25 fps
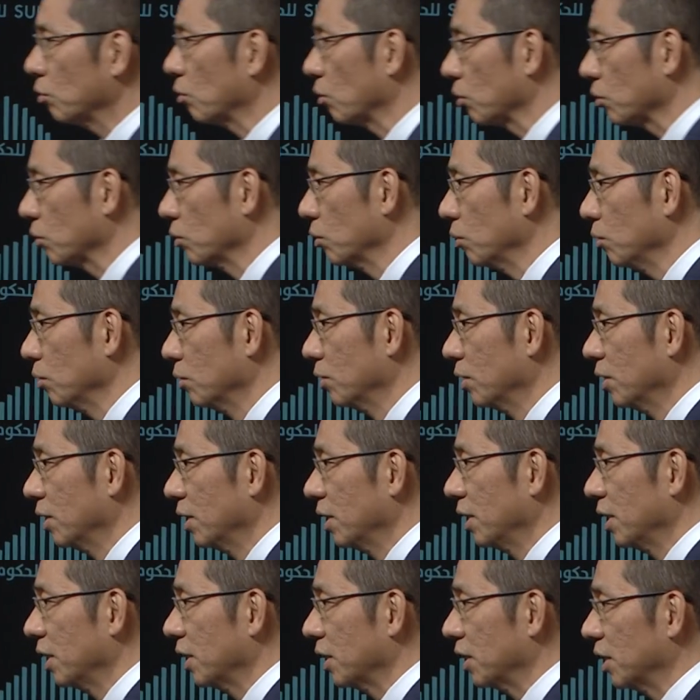Goku?
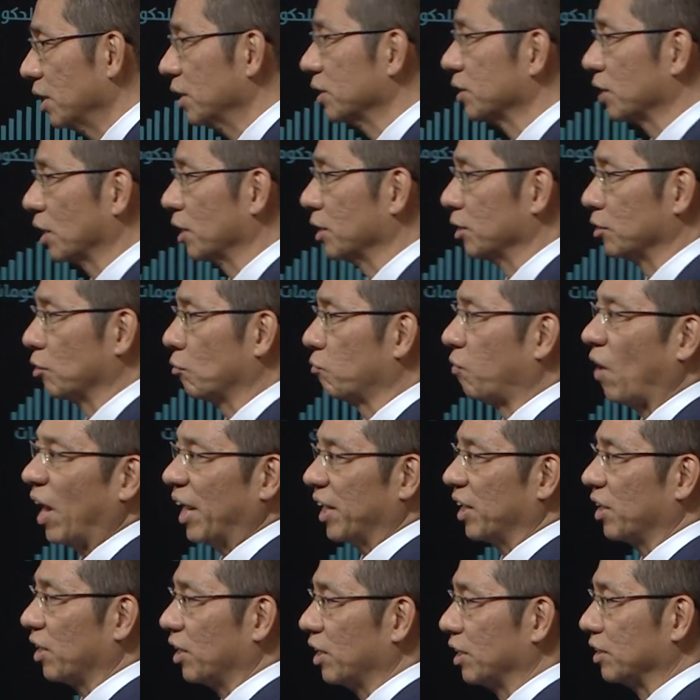He's a
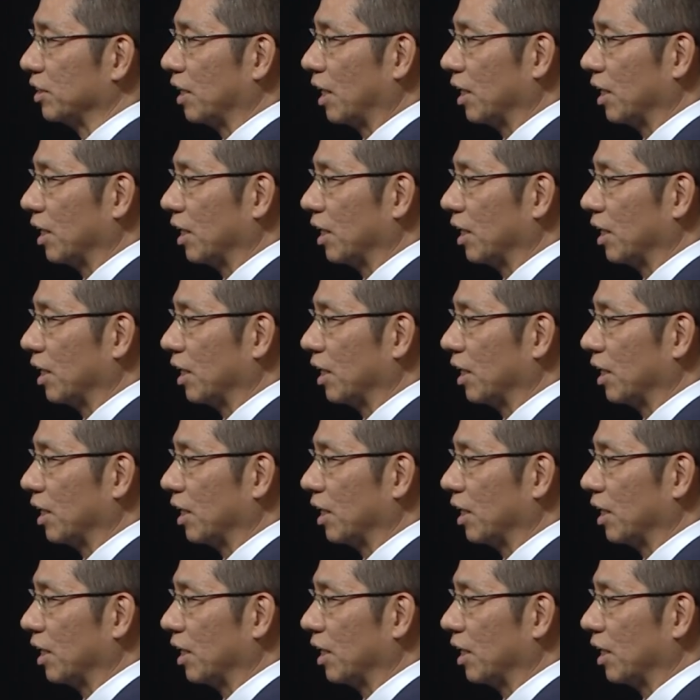fighter and